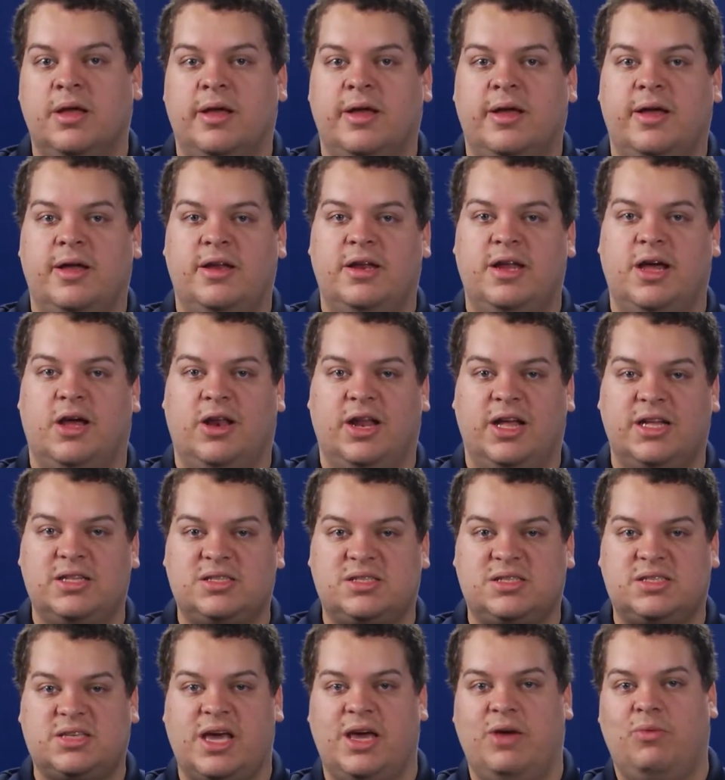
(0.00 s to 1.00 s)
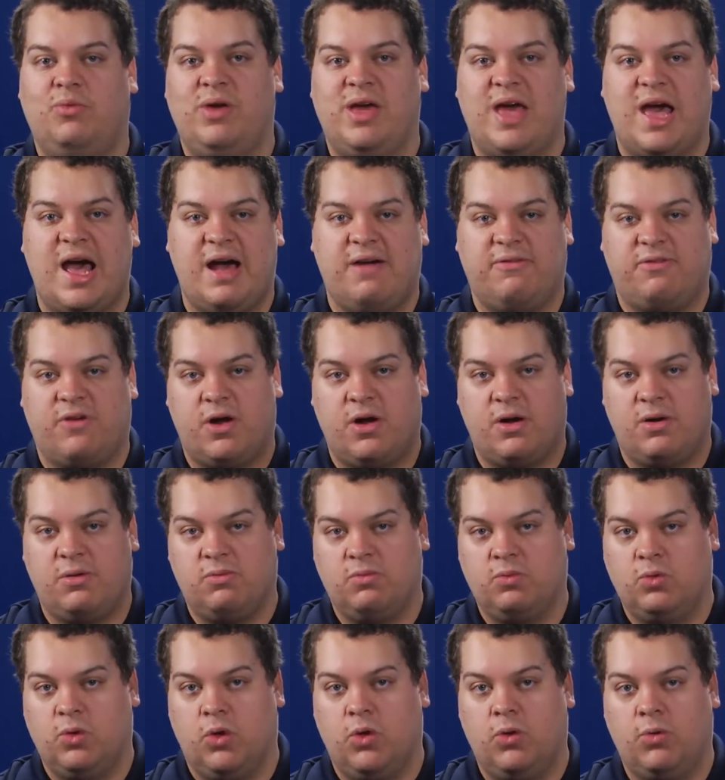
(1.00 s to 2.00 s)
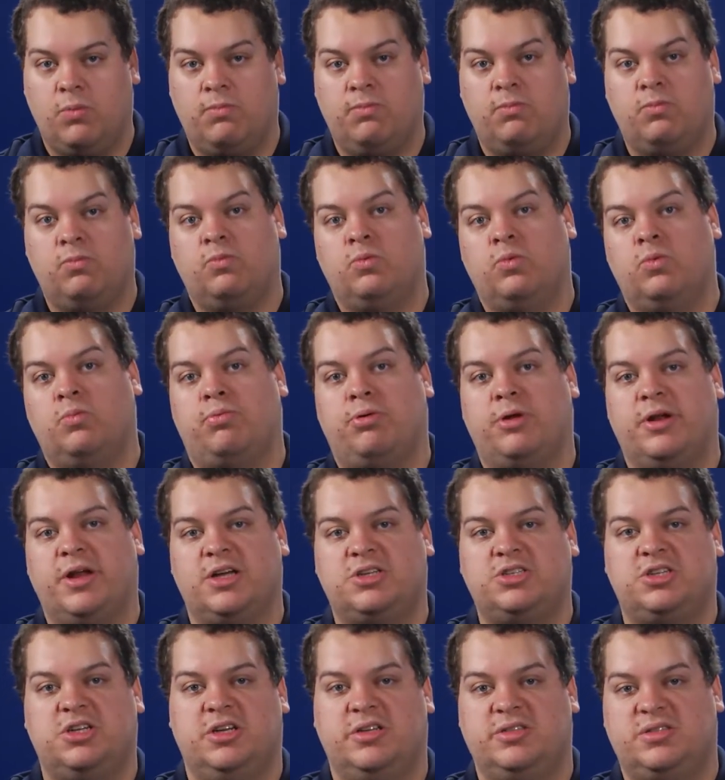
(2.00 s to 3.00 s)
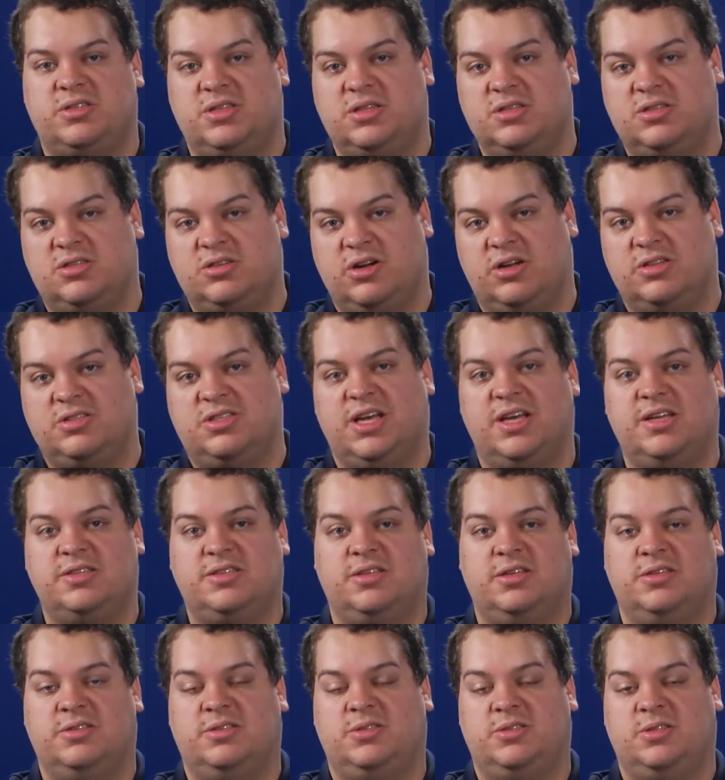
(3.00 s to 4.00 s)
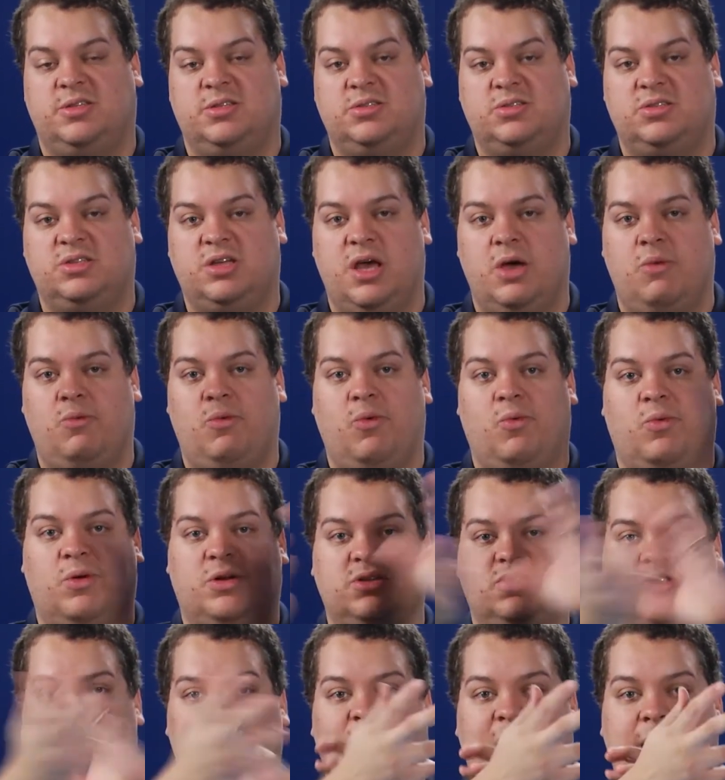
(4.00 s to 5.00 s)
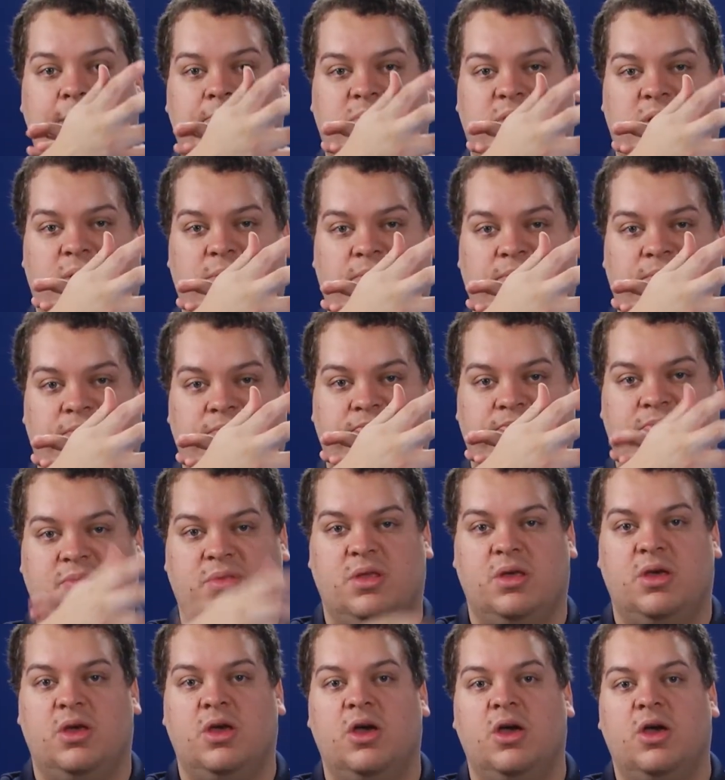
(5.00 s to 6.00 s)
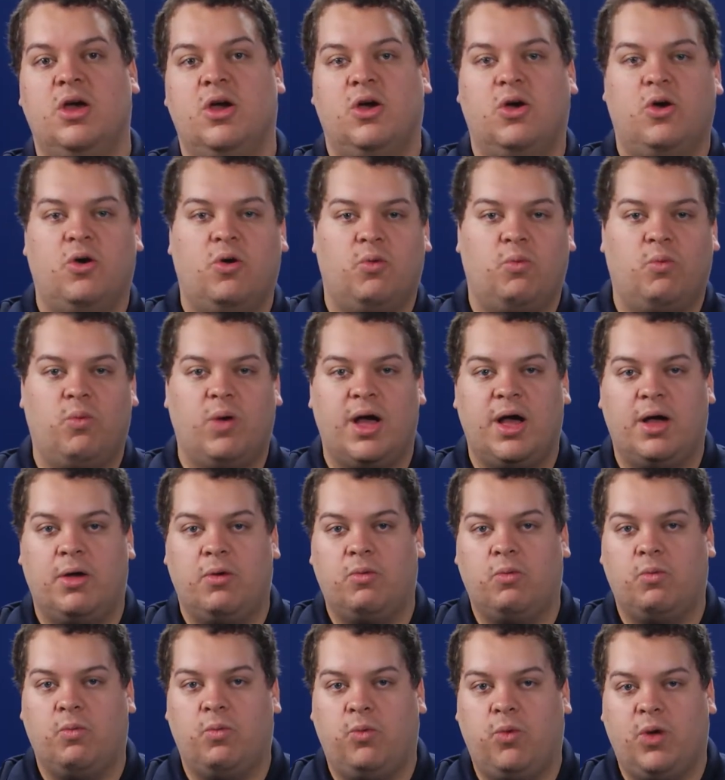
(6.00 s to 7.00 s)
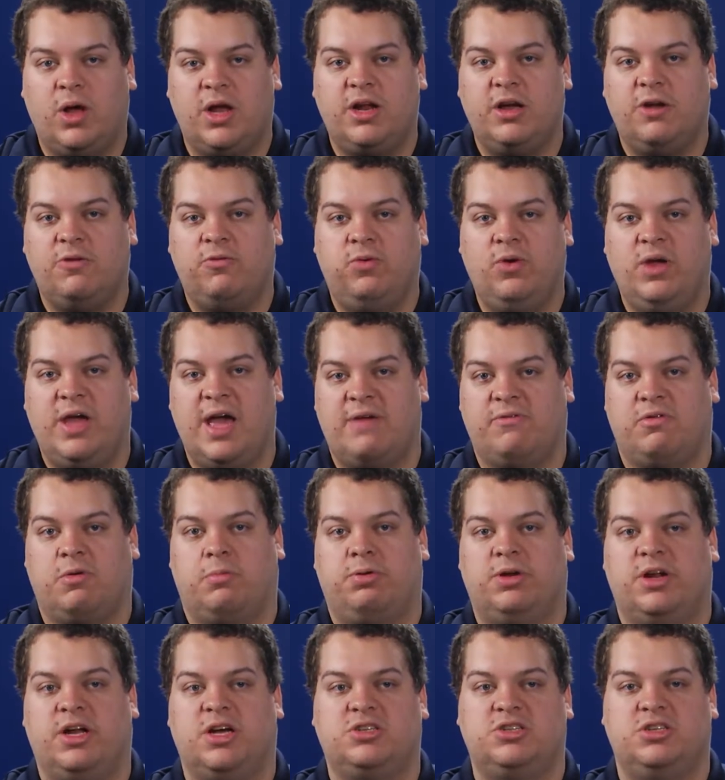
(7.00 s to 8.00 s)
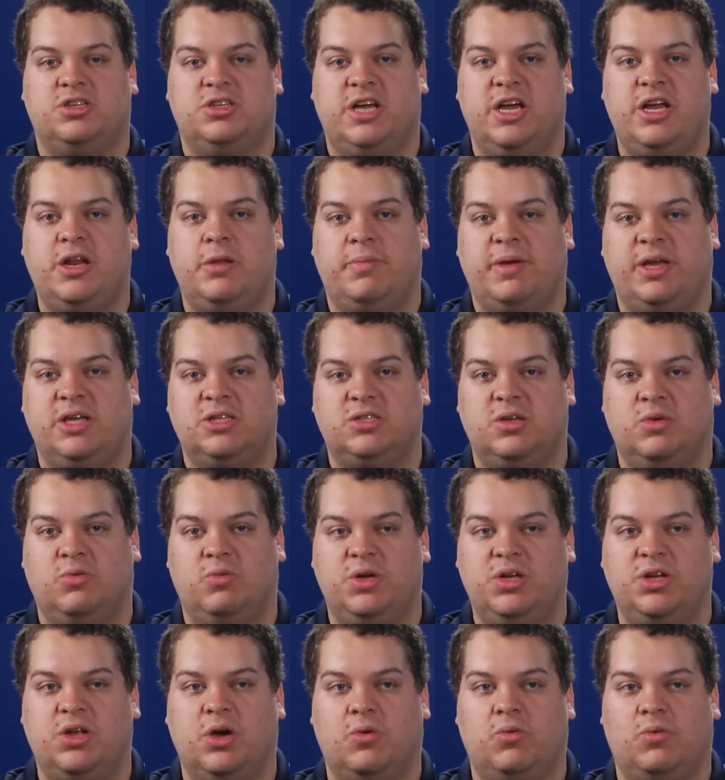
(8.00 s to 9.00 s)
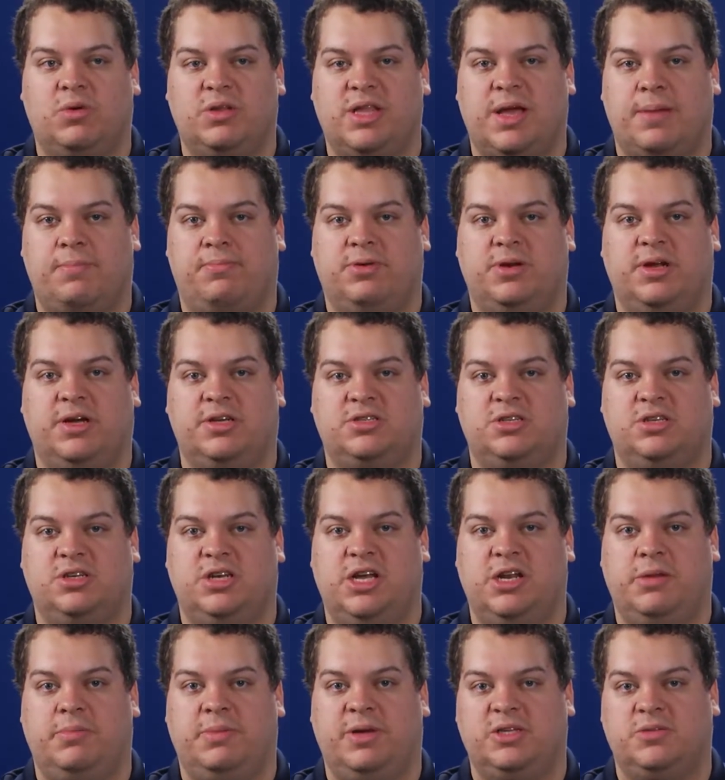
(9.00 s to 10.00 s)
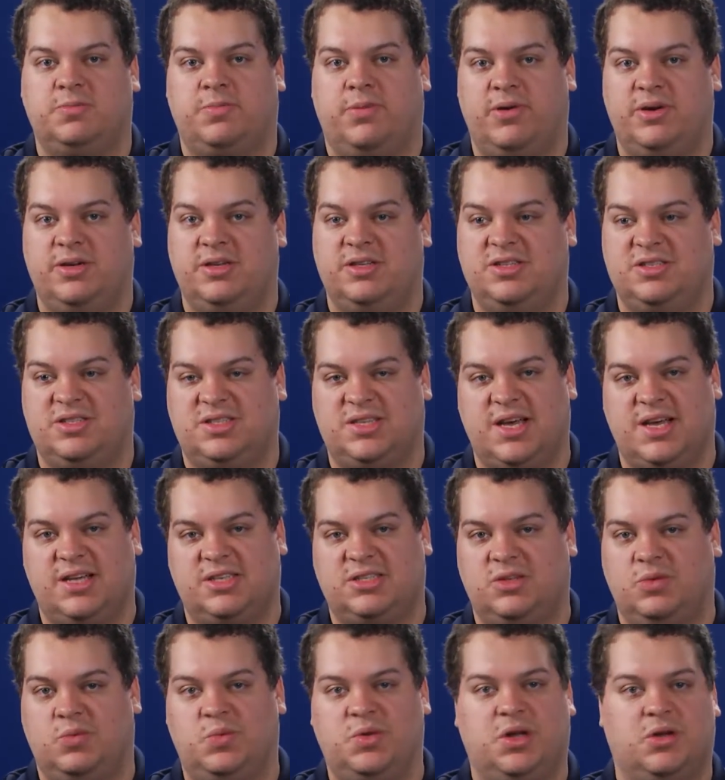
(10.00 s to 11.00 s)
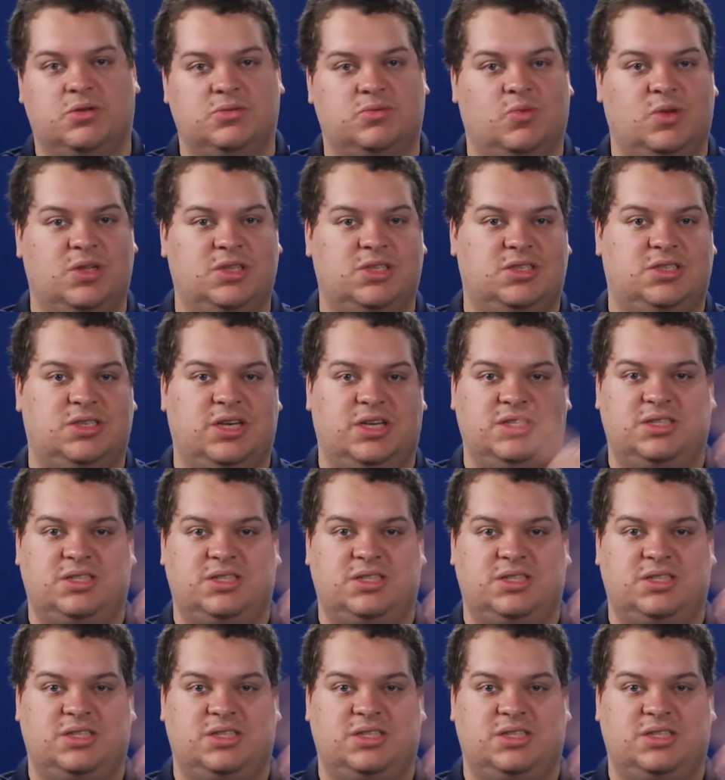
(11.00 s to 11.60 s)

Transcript: Now let's say we have our production instance and our test instance, and we want to swap them. Well, what if we have a production database and we don't want that production database pointing to test and we don't want the test